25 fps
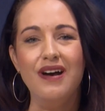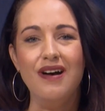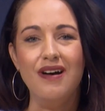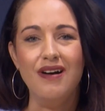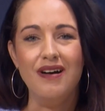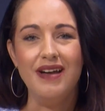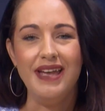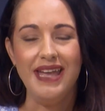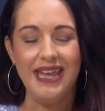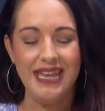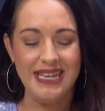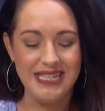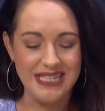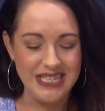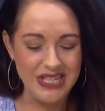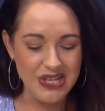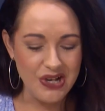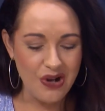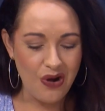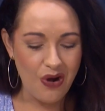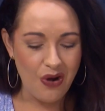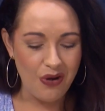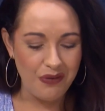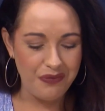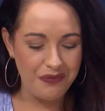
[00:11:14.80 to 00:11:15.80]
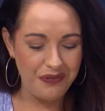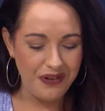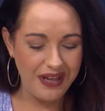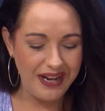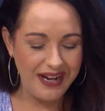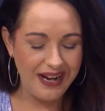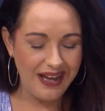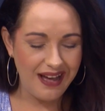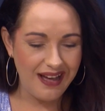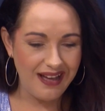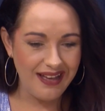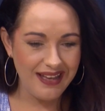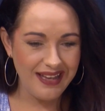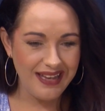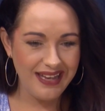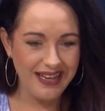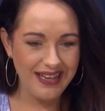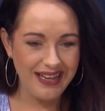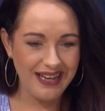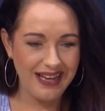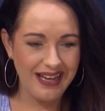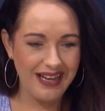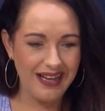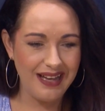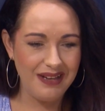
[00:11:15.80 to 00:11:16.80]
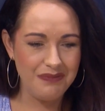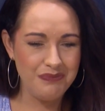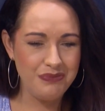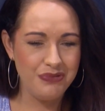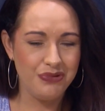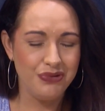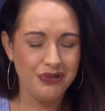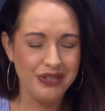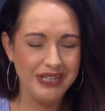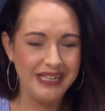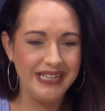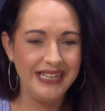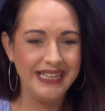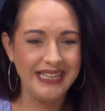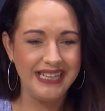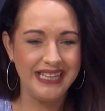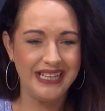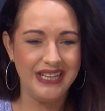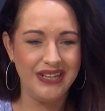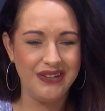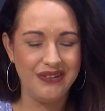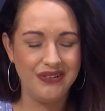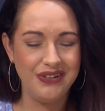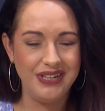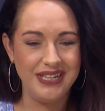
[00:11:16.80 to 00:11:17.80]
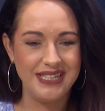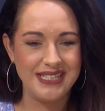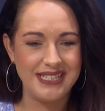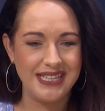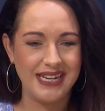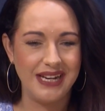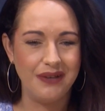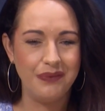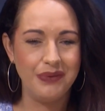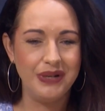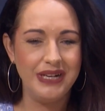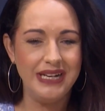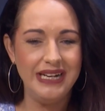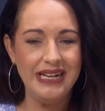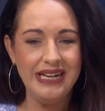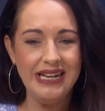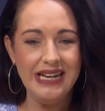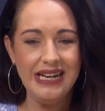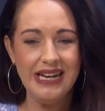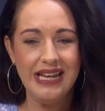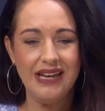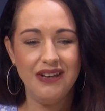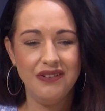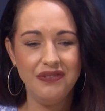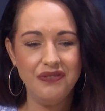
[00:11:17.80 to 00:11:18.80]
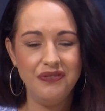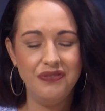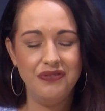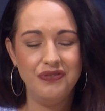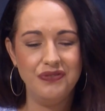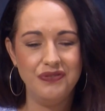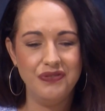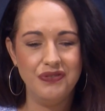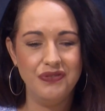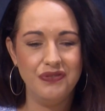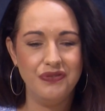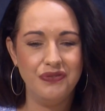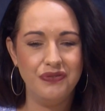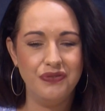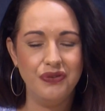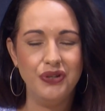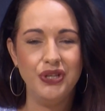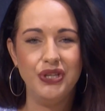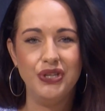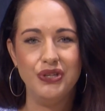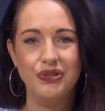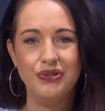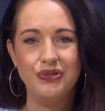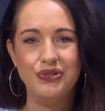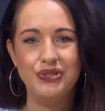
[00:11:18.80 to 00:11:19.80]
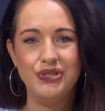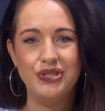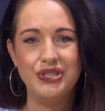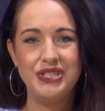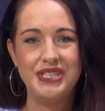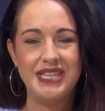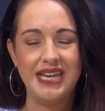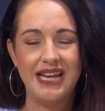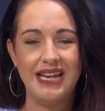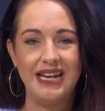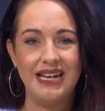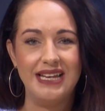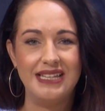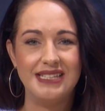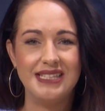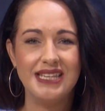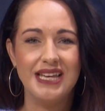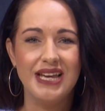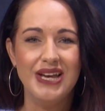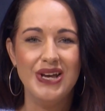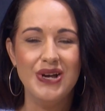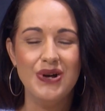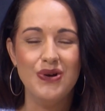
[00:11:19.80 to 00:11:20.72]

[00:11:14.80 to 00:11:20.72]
are ending off, and I'm really curious, and I would love for you to tell us,